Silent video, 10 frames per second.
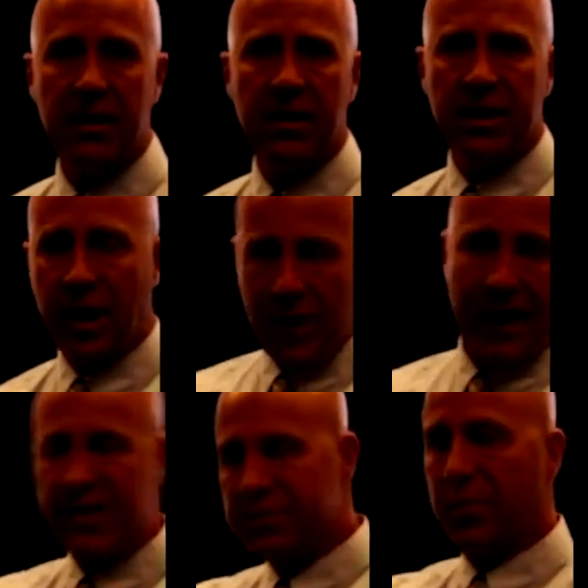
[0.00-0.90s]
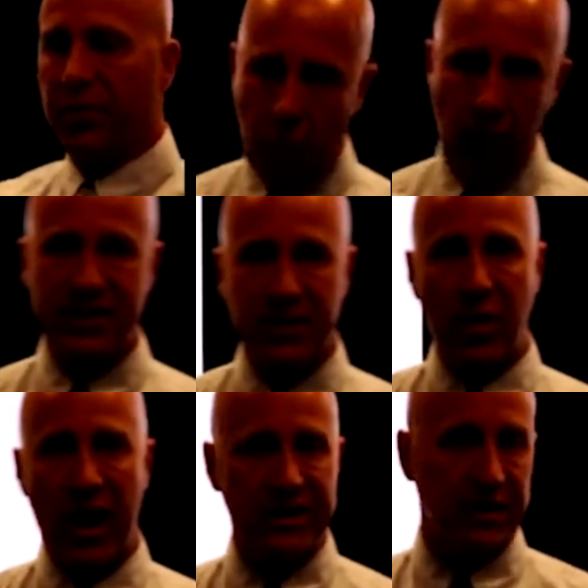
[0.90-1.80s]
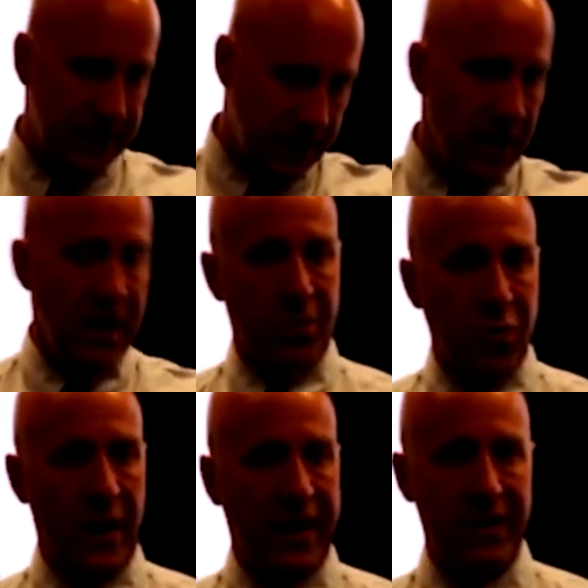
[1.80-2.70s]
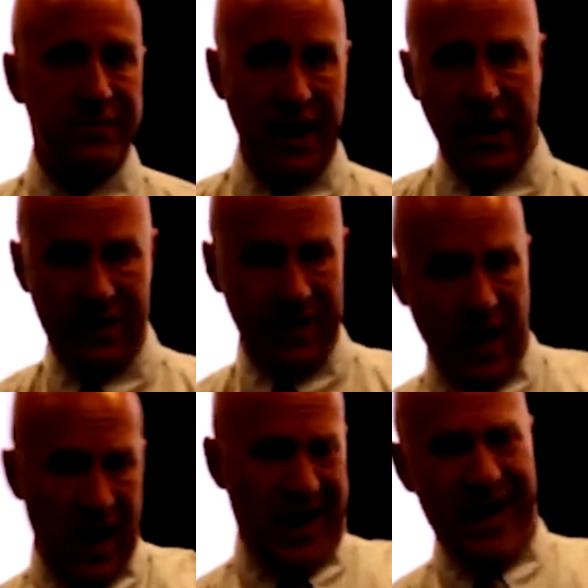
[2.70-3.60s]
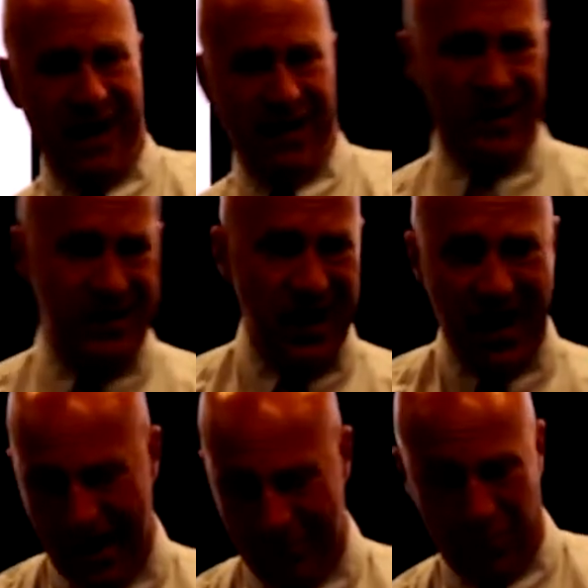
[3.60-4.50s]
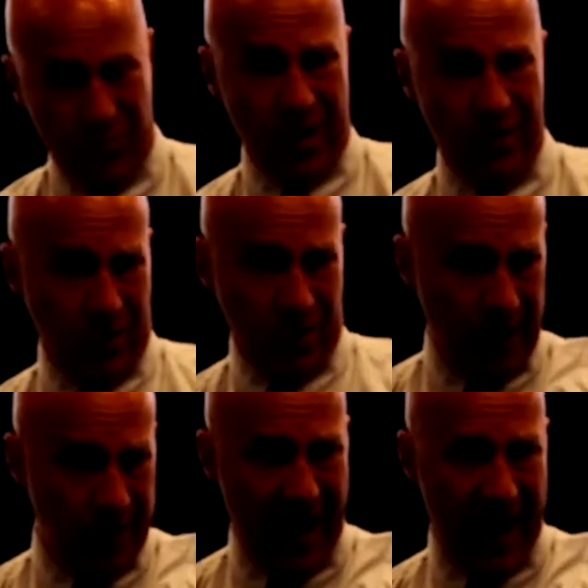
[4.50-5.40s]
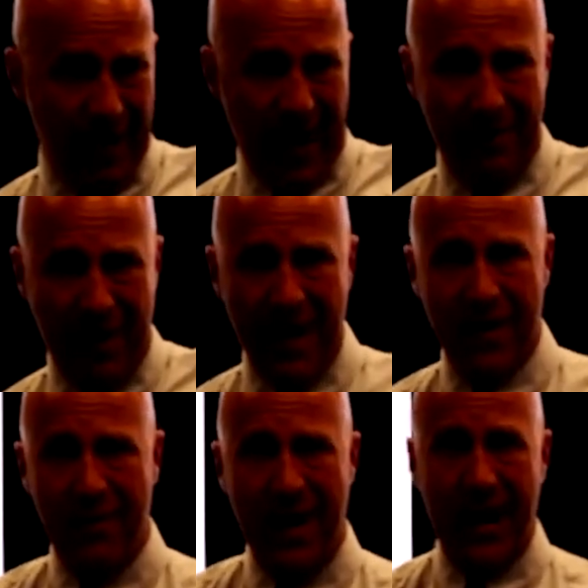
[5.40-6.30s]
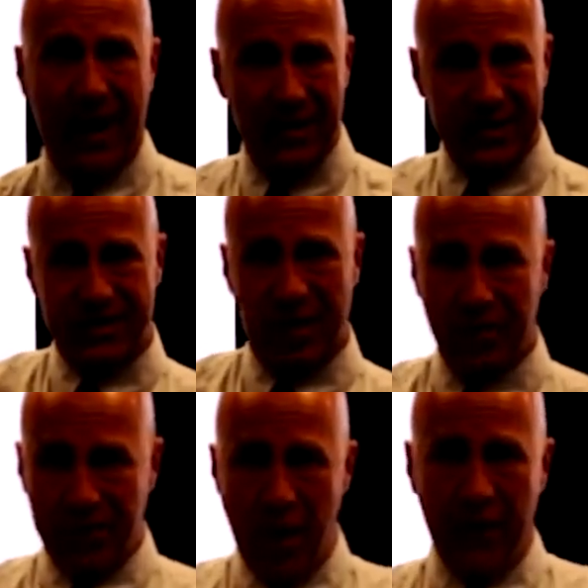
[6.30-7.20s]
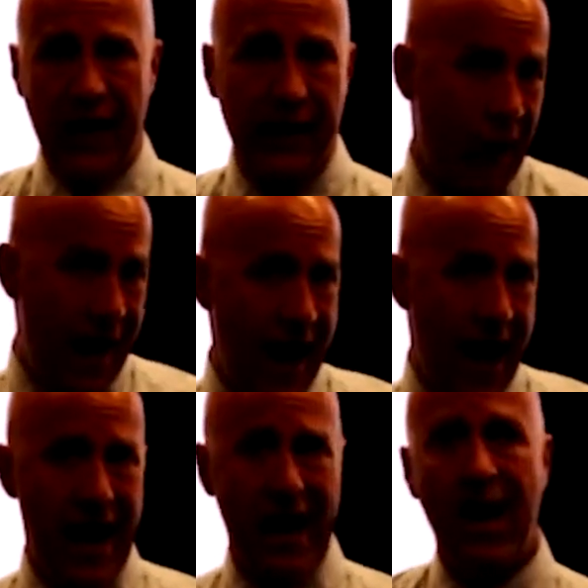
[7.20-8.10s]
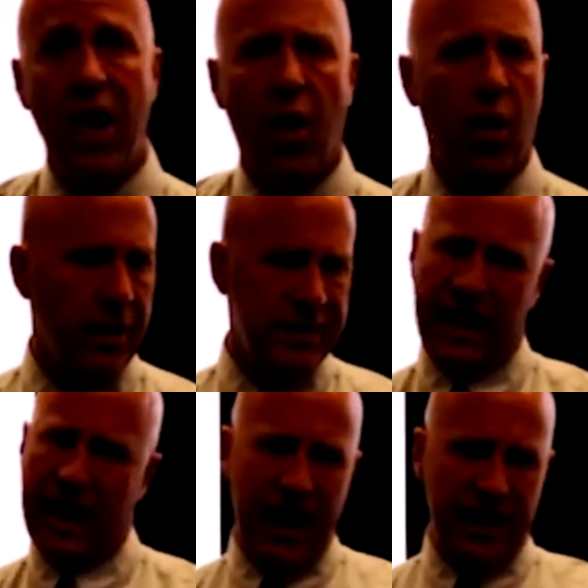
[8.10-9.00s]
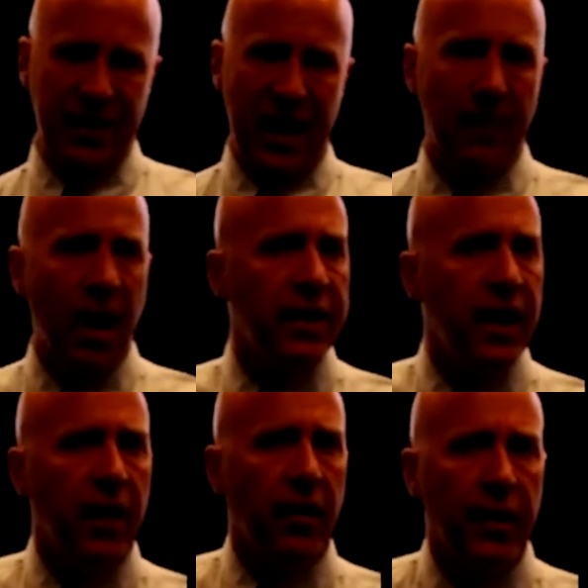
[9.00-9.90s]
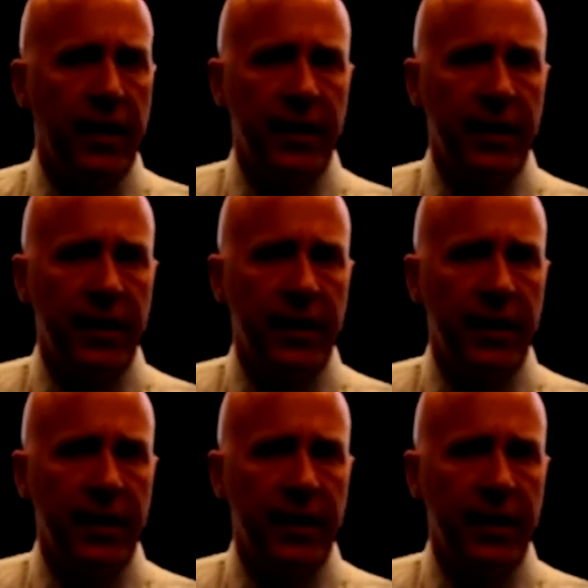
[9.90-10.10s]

You know, we have these performance appraisals. The employee comes in and we say, hey, good job, reward, pat on the back, here's a star trophy, way! Or we say, hey, shame on you.